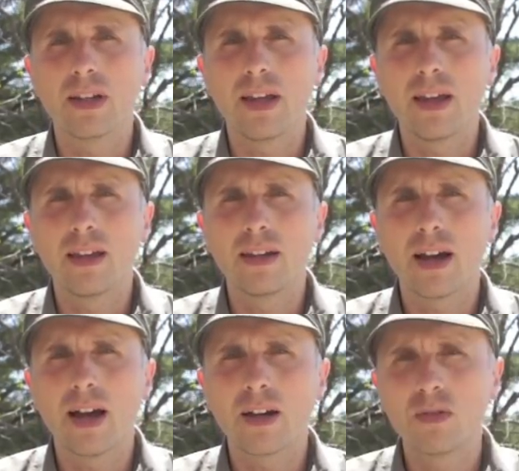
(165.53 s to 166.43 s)
And
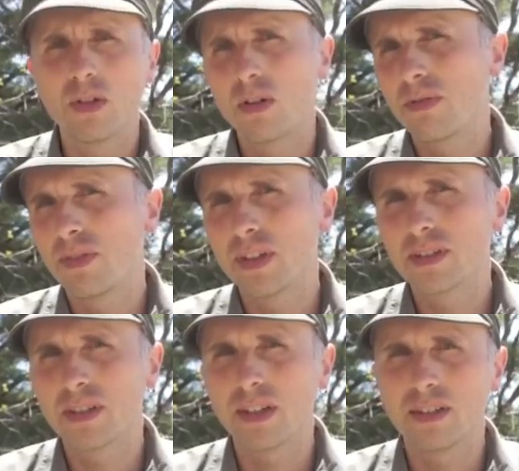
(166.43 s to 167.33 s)
I don't know if
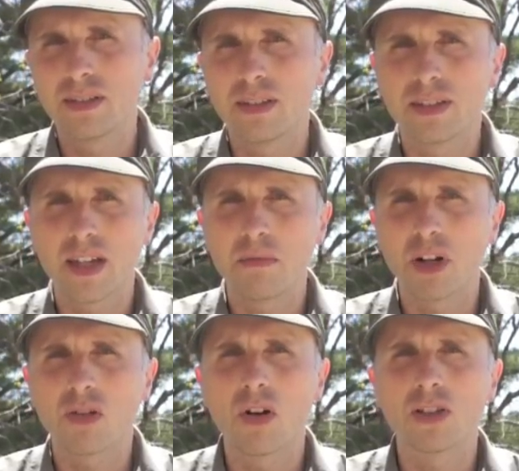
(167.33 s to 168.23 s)
this is the same
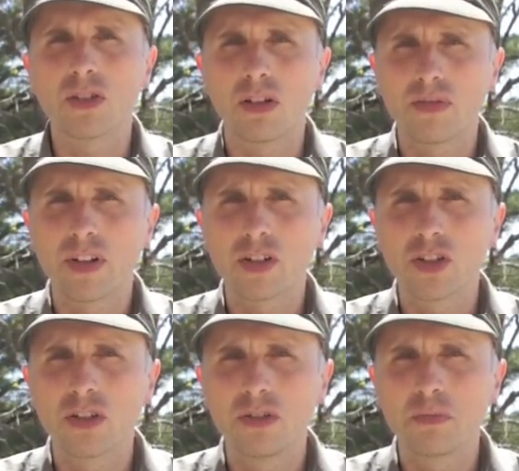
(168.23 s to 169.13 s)
across all of their
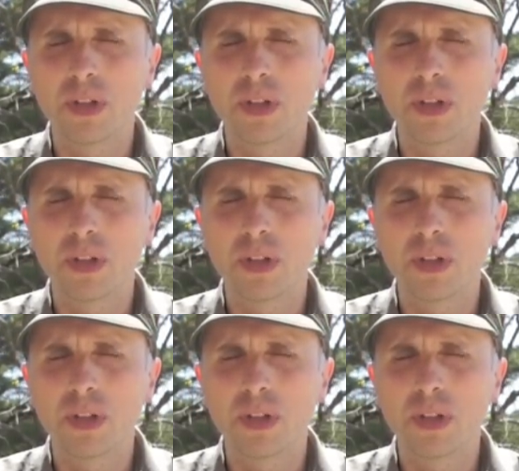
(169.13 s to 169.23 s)
shoes,